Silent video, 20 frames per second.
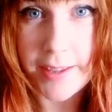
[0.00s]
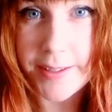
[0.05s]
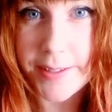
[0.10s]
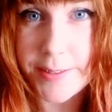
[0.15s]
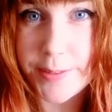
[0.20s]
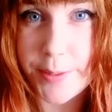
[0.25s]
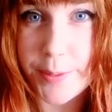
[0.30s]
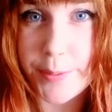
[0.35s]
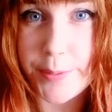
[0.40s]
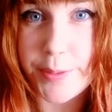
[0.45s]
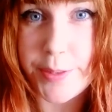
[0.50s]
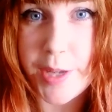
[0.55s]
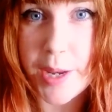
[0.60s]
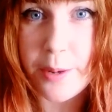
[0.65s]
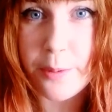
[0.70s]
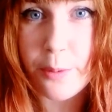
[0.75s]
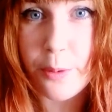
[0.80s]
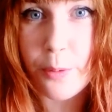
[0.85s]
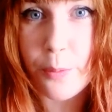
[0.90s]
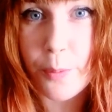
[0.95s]
So
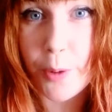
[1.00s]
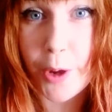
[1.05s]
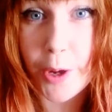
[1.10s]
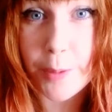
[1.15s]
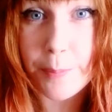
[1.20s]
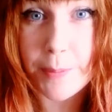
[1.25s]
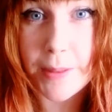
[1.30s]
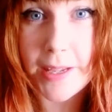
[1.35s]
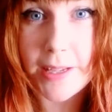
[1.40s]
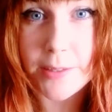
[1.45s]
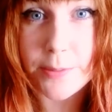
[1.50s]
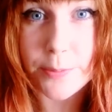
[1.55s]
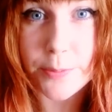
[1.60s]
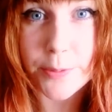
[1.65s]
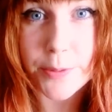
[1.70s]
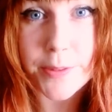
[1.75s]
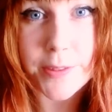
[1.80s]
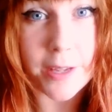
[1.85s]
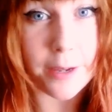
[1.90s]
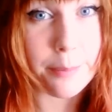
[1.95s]
general workplace
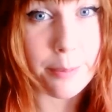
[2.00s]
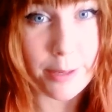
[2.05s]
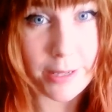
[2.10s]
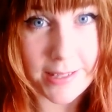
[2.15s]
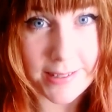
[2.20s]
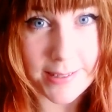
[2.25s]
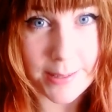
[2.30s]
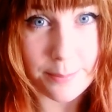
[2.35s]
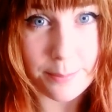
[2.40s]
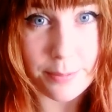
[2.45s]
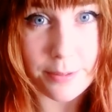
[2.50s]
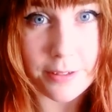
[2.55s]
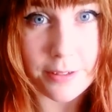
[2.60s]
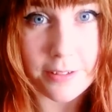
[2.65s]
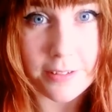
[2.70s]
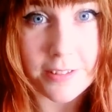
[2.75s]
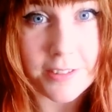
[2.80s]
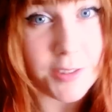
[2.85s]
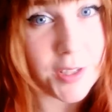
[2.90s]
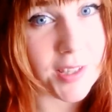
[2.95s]
rules are pretty
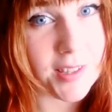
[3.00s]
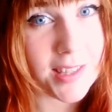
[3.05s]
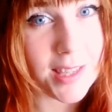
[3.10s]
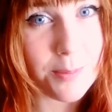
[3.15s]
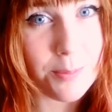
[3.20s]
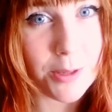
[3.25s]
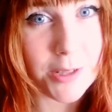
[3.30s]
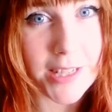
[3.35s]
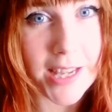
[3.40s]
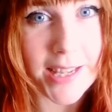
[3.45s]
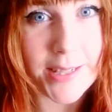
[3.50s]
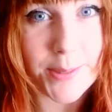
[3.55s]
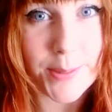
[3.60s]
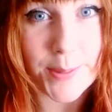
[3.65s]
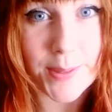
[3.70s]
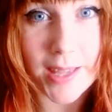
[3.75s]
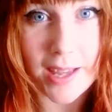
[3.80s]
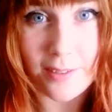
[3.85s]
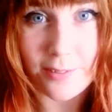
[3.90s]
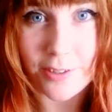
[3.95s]
simple. Just keep your
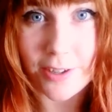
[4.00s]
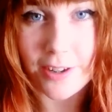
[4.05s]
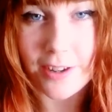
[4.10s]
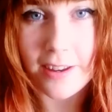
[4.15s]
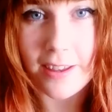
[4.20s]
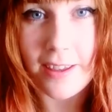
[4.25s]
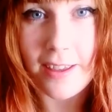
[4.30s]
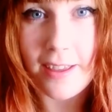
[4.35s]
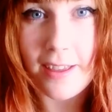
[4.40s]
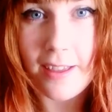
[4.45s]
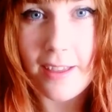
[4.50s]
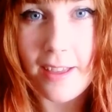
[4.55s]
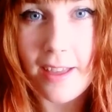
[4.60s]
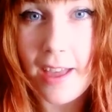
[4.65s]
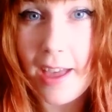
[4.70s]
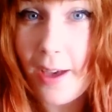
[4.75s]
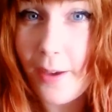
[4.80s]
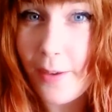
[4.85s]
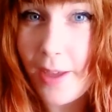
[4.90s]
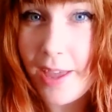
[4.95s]
tattoos covered.
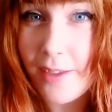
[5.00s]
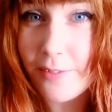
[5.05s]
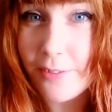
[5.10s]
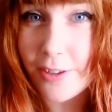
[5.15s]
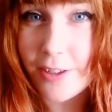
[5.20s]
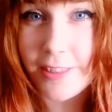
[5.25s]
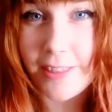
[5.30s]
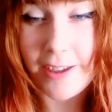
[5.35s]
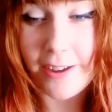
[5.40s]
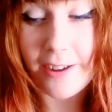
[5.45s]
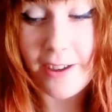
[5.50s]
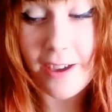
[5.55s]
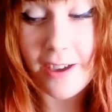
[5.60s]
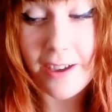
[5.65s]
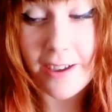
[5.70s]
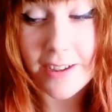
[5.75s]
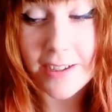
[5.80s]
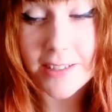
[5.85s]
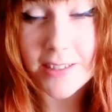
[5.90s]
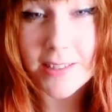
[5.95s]
However, there
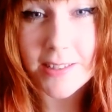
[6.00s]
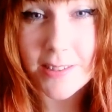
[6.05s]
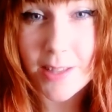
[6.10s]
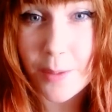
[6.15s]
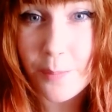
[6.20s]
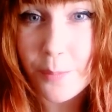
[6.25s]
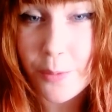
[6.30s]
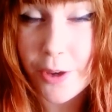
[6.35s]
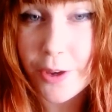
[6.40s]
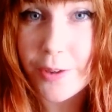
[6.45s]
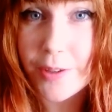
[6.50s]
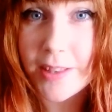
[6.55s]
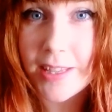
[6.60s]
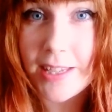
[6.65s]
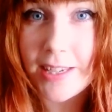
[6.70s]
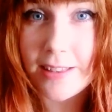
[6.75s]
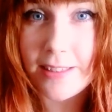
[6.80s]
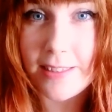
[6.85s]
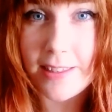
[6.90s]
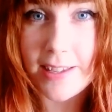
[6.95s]
are some
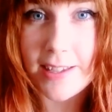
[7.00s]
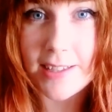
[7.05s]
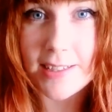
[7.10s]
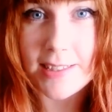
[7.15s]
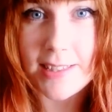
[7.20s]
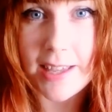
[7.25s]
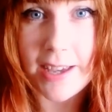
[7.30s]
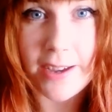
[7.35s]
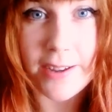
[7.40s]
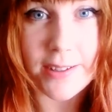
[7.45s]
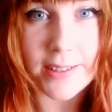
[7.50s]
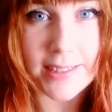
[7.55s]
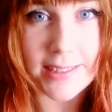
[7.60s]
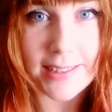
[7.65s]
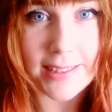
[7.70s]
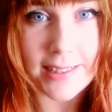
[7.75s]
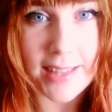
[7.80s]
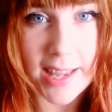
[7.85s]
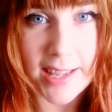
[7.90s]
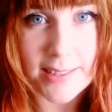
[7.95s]
work-related things that are a
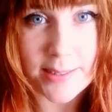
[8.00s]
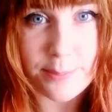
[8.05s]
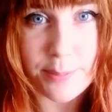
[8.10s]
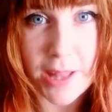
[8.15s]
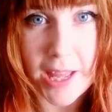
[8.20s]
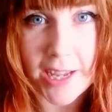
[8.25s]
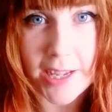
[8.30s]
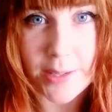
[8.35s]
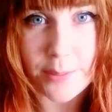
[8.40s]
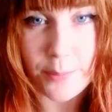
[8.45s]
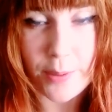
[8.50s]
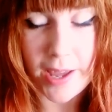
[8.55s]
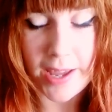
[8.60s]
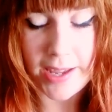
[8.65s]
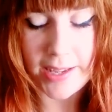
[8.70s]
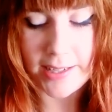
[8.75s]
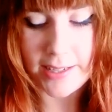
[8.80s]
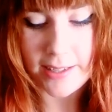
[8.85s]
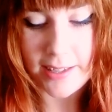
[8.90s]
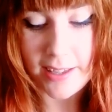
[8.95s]
little less black and
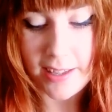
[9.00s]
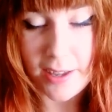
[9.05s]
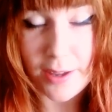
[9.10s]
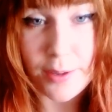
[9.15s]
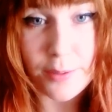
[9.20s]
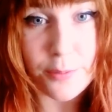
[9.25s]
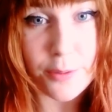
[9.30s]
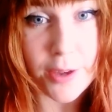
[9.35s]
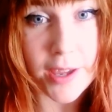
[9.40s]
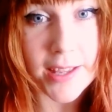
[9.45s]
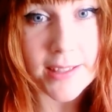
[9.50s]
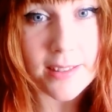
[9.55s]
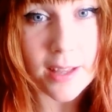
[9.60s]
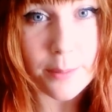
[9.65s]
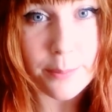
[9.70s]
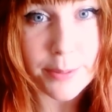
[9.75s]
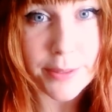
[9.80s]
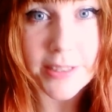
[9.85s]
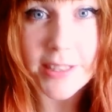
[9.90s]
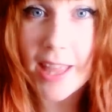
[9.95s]
white. For
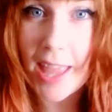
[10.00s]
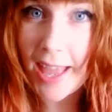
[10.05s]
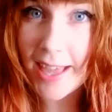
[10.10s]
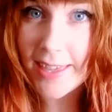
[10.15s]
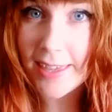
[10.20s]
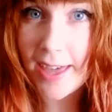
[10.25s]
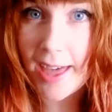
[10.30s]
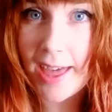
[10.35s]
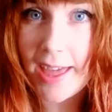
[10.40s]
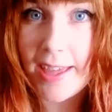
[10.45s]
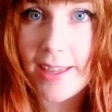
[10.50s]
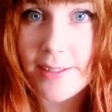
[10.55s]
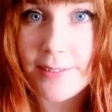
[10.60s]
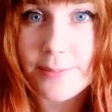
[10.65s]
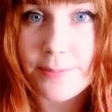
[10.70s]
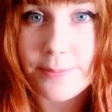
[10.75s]
example, enkai.